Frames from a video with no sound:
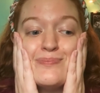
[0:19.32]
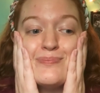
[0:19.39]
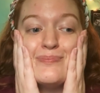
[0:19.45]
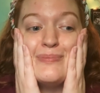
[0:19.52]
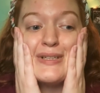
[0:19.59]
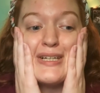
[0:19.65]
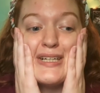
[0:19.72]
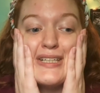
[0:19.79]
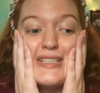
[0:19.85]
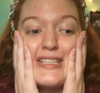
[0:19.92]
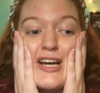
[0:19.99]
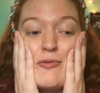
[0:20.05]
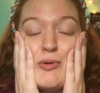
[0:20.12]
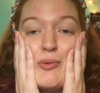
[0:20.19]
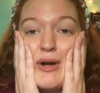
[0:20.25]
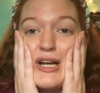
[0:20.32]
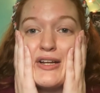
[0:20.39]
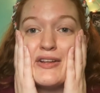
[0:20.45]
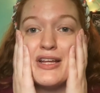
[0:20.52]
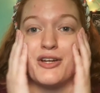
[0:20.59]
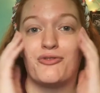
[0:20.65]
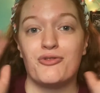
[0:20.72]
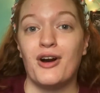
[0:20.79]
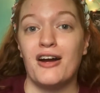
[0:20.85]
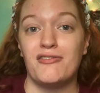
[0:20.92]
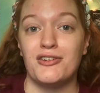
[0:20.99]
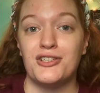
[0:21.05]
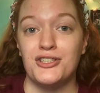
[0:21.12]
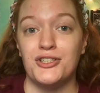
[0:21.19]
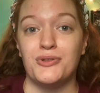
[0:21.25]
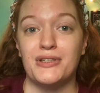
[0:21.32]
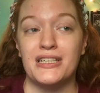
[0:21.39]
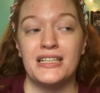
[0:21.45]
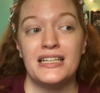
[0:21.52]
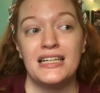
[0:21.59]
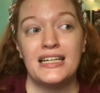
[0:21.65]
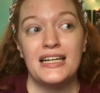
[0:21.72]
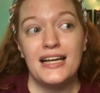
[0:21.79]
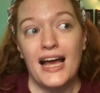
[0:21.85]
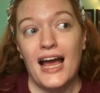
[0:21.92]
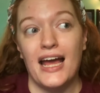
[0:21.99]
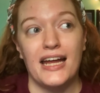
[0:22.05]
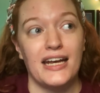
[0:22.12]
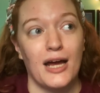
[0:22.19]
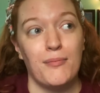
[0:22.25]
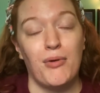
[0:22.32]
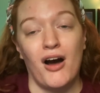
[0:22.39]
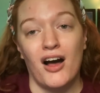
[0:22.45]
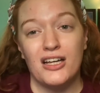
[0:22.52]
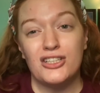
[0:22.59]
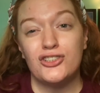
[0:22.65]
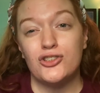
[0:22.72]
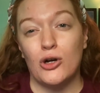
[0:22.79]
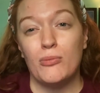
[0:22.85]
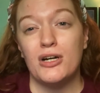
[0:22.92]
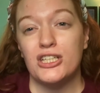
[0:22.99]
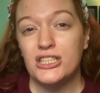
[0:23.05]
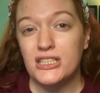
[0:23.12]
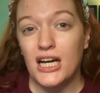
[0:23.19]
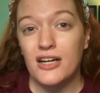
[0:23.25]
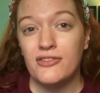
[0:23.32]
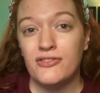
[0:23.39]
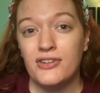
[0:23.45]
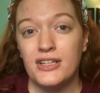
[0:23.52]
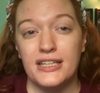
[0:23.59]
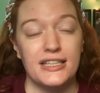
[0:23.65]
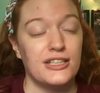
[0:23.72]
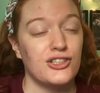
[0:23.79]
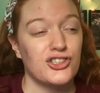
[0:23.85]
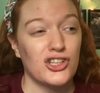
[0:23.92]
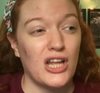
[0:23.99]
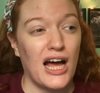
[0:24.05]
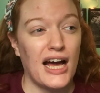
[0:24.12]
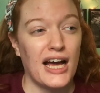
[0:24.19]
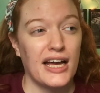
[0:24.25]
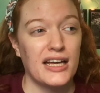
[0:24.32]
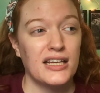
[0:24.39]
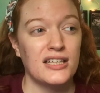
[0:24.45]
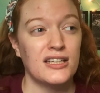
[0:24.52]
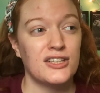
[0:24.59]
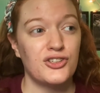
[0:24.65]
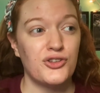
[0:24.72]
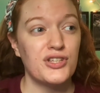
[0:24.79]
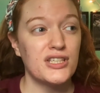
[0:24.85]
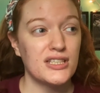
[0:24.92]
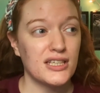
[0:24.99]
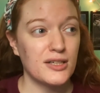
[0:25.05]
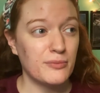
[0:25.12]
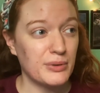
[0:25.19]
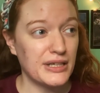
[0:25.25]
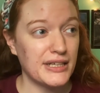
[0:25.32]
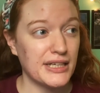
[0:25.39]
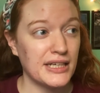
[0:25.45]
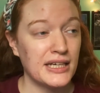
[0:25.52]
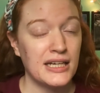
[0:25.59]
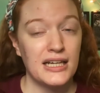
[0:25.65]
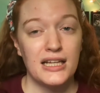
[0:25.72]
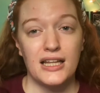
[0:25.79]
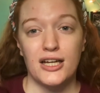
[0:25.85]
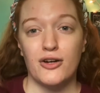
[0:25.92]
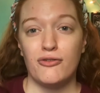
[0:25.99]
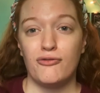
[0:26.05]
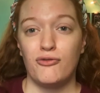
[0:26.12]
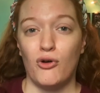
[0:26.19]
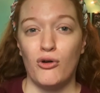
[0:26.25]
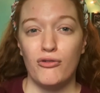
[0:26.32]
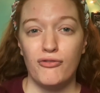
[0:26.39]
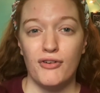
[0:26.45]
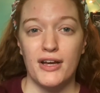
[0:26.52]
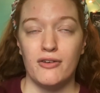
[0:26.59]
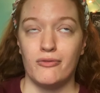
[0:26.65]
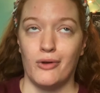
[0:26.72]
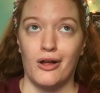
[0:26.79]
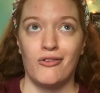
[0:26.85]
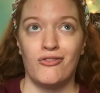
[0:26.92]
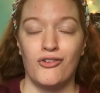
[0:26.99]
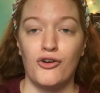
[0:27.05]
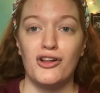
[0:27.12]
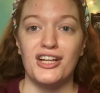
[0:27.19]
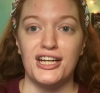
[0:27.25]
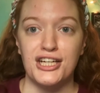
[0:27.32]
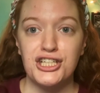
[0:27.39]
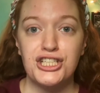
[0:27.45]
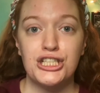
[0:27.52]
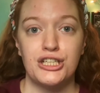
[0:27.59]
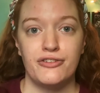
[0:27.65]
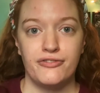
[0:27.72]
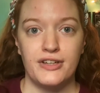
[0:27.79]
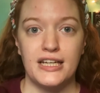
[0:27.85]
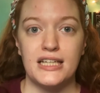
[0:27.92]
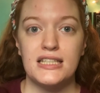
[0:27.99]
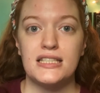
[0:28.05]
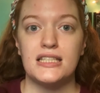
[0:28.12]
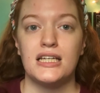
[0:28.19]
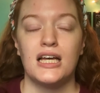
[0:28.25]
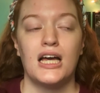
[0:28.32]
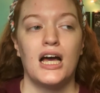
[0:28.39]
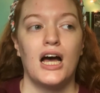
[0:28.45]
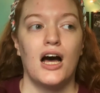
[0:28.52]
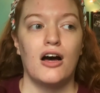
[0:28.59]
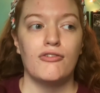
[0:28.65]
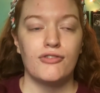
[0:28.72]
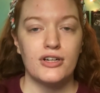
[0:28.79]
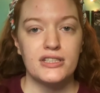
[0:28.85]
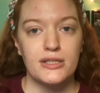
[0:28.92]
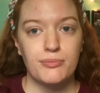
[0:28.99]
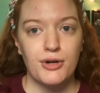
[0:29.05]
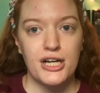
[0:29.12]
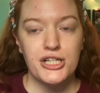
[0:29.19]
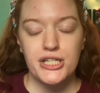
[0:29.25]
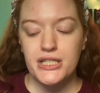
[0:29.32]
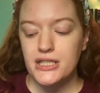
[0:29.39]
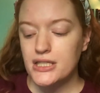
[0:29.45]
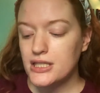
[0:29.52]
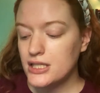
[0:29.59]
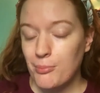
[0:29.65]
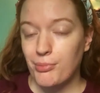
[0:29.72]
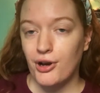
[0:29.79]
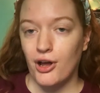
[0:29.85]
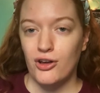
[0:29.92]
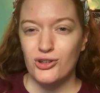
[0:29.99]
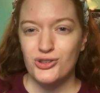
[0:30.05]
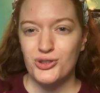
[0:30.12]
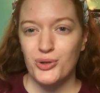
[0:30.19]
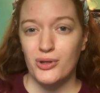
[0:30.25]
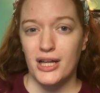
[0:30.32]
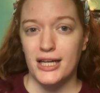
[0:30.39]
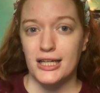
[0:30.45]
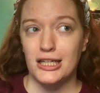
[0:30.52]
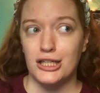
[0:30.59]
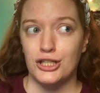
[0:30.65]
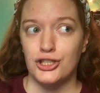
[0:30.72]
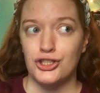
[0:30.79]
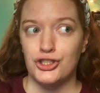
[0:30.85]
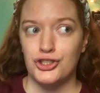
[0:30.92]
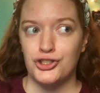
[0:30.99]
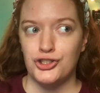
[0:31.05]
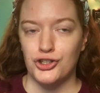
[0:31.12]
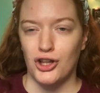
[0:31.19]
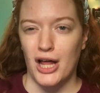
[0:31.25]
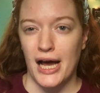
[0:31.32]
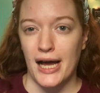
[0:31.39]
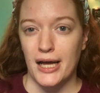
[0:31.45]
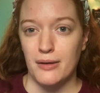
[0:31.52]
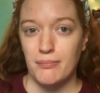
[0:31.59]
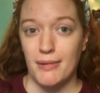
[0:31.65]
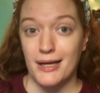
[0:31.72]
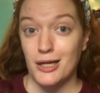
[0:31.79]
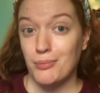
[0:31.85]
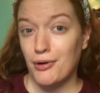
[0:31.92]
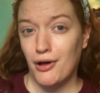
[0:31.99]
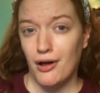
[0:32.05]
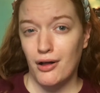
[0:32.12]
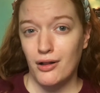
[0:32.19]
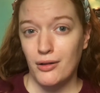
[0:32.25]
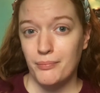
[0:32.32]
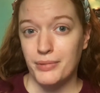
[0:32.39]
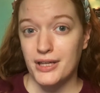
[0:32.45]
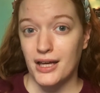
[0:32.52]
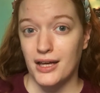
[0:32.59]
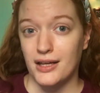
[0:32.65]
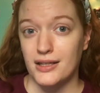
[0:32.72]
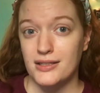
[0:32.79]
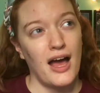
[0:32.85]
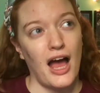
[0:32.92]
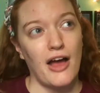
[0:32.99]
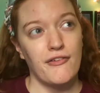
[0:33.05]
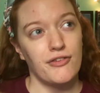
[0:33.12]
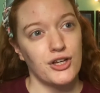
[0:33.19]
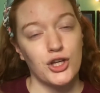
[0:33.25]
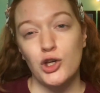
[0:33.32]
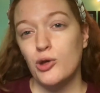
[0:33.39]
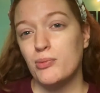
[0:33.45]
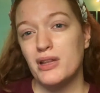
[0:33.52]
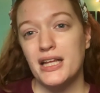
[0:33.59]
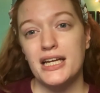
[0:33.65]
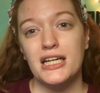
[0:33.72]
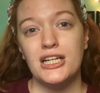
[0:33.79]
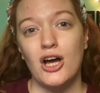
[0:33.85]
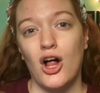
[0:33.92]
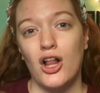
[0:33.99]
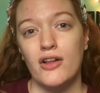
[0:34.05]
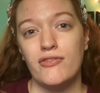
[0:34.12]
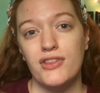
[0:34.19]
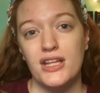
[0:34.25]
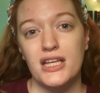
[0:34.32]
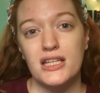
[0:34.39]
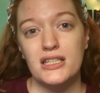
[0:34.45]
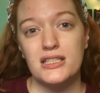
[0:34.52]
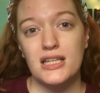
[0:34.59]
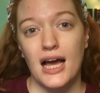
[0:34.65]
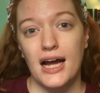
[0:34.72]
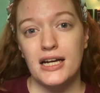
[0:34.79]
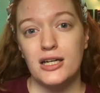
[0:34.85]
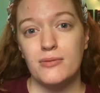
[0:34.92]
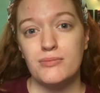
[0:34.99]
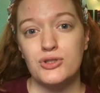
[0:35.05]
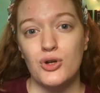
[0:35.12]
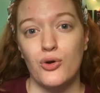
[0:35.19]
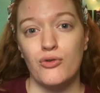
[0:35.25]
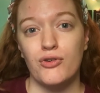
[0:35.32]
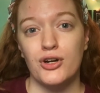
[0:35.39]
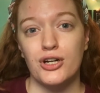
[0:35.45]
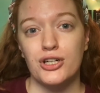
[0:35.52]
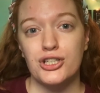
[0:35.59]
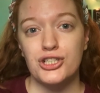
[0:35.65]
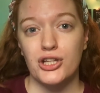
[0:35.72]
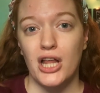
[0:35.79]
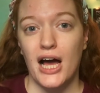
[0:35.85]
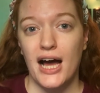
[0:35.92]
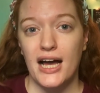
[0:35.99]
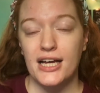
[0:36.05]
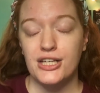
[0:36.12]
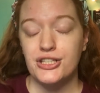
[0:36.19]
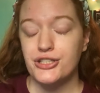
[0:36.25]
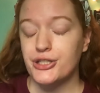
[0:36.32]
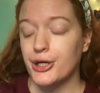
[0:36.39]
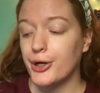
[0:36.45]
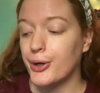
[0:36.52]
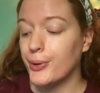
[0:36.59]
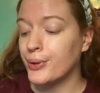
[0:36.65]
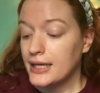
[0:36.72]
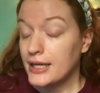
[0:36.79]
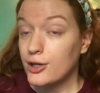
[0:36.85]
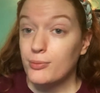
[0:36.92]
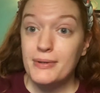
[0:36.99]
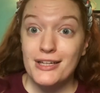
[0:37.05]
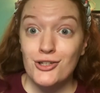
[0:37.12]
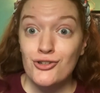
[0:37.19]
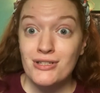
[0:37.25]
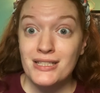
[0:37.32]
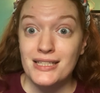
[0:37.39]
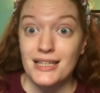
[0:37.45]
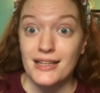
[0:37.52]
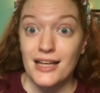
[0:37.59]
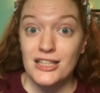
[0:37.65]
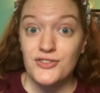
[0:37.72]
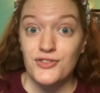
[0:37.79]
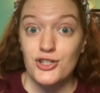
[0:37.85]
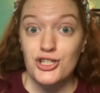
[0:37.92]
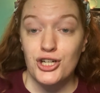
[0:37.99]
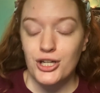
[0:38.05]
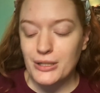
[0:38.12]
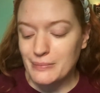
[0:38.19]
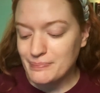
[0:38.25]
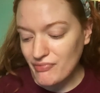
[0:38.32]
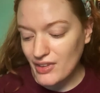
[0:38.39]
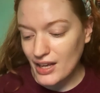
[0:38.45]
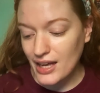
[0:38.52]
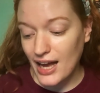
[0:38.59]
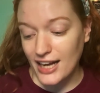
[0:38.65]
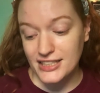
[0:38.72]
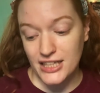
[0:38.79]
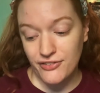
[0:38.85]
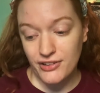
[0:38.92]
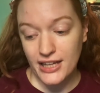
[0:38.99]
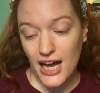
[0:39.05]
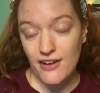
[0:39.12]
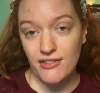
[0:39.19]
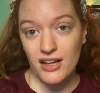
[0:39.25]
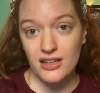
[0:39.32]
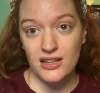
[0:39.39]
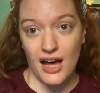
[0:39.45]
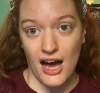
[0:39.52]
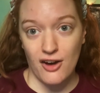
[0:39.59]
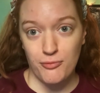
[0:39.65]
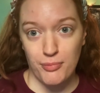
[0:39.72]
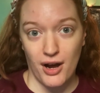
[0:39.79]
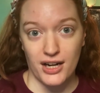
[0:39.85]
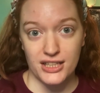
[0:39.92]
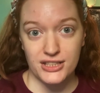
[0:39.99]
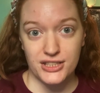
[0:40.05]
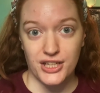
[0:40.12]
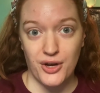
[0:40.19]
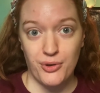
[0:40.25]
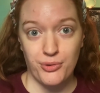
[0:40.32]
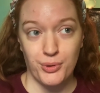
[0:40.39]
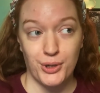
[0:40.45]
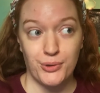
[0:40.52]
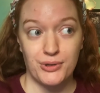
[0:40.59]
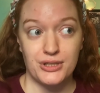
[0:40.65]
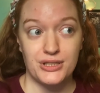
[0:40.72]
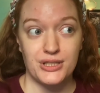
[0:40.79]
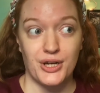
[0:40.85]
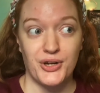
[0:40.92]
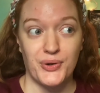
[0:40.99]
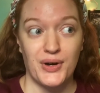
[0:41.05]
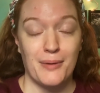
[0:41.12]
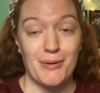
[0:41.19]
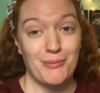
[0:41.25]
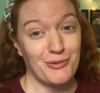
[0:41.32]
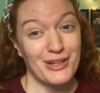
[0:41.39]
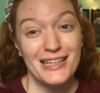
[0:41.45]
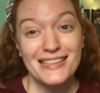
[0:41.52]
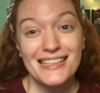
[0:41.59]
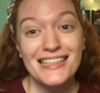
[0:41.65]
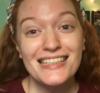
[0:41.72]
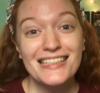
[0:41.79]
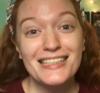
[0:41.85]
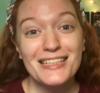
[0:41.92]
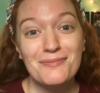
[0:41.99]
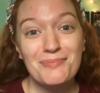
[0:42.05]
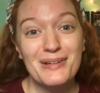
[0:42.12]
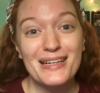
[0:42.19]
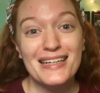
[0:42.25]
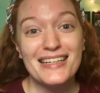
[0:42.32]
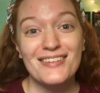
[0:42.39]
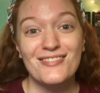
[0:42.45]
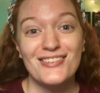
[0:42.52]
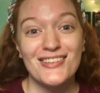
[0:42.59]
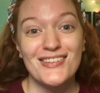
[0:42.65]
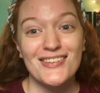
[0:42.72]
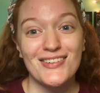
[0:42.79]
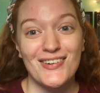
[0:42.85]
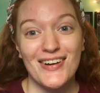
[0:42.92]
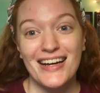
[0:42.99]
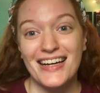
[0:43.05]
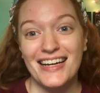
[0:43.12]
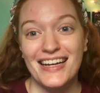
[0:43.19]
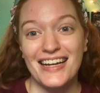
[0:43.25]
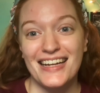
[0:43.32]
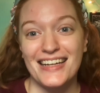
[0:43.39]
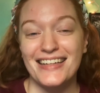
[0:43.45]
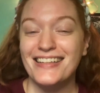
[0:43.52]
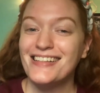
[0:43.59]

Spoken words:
because I've been waiting like forever to do it, and I bought so much stuff in July. So this is gonna be like a full-ish face of first impressions, but also like a July makeup haul because I've accumulated all of these items over July, so it'll be interesting, that's for sure. I definitely have a lot of products to go through, so I'm really excited, but we'll go ahead and get